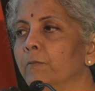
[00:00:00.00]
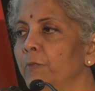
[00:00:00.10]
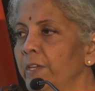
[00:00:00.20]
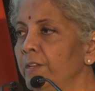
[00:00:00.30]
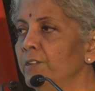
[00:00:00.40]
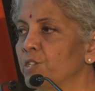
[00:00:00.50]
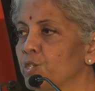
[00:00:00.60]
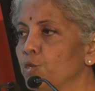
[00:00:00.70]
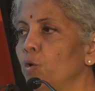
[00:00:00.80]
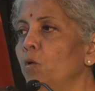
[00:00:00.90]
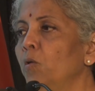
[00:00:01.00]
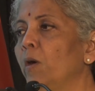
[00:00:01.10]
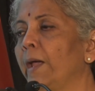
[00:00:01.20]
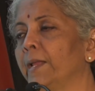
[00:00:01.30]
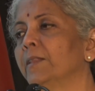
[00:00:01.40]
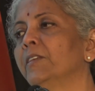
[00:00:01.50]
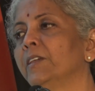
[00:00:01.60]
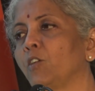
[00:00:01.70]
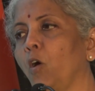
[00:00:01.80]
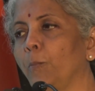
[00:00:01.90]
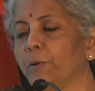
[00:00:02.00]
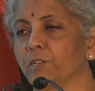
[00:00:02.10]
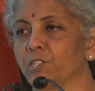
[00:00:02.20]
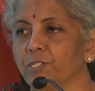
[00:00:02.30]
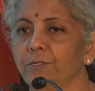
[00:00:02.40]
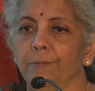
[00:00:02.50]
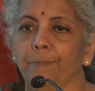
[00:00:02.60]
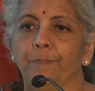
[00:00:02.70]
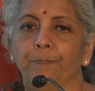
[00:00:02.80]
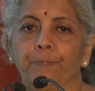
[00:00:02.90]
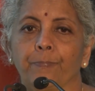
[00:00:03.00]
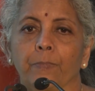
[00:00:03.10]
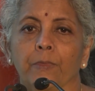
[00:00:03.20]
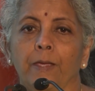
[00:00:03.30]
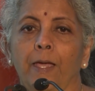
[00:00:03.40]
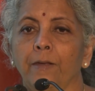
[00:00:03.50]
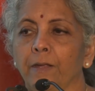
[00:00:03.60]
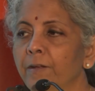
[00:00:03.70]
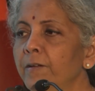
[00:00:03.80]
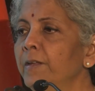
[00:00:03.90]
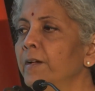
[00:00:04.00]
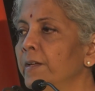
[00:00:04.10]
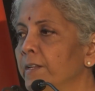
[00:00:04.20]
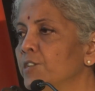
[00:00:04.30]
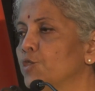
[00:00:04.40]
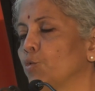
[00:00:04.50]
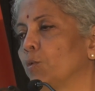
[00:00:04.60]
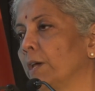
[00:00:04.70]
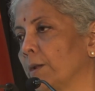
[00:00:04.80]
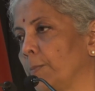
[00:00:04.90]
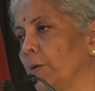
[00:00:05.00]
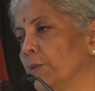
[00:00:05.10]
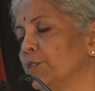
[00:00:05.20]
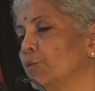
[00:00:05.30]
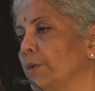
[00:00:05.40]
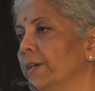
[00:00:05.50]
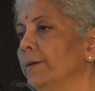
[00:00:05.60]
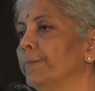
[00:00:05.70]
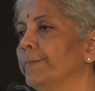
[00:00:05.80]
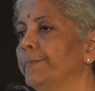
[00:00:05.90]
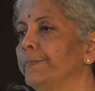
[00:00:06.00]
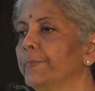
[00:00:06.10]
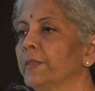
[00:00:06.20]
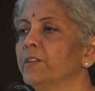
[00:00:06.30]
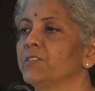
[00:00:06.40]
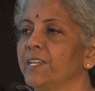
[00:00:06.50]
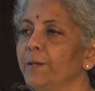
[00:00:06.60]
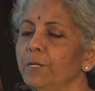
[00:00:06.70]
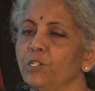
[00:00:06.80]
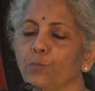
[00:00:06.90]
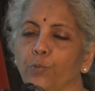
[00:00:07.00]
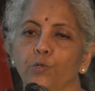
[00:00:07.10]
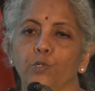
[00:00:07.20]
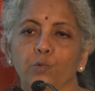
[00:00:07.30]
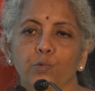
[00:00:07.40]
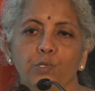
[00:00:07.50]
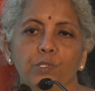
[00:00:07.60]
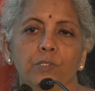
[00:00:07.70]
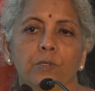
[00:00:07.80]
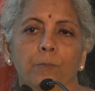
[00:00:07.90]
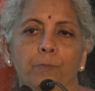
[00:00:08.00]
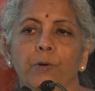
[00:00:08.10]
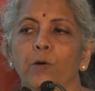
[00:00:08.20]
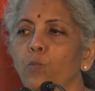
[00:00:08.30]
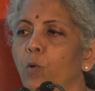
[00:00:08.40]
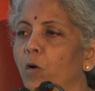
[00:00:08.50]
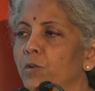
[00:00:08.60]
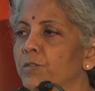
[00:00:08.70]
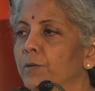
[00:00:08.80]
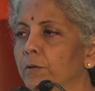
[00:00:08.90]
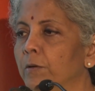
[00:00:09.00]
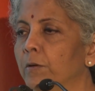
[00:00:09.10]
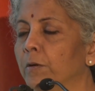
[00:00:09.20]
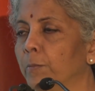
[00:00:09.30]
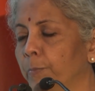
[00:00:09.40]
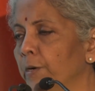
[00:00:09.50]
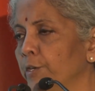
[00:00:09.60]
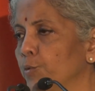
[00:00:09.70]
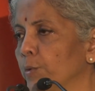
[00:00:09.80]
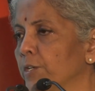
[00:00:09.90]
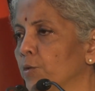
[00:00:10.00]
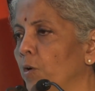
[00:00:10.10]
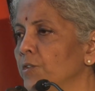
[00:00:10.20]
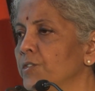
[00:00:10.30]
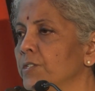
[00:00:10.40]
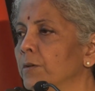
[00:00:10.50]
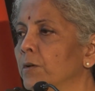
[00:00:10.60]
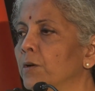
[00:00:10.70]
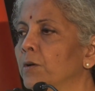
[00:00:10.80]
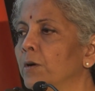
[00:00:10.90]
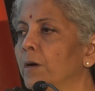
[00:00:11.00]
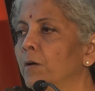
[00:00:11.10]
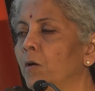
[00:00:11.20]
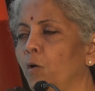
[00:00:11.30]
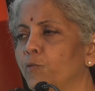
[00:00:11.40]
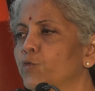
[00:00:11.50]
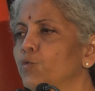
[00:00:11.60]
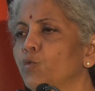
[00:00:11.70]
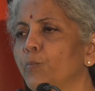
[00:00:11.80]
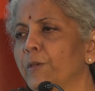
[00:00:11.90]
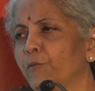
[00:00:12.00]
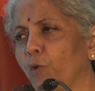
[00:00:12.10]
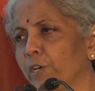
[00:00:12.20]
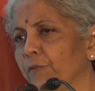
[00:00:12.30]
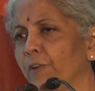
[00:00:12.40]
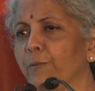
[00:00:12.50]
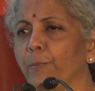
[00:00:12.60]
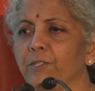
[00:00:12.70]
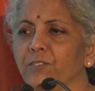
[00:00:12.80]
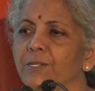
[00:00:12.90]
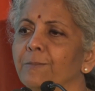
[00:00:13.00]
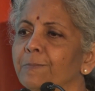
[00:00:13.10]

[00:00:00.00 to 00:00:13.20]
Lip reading: We saw healthy competition, and India in solar power today is able to produce per watt, per unit cost of 2.45 rupees.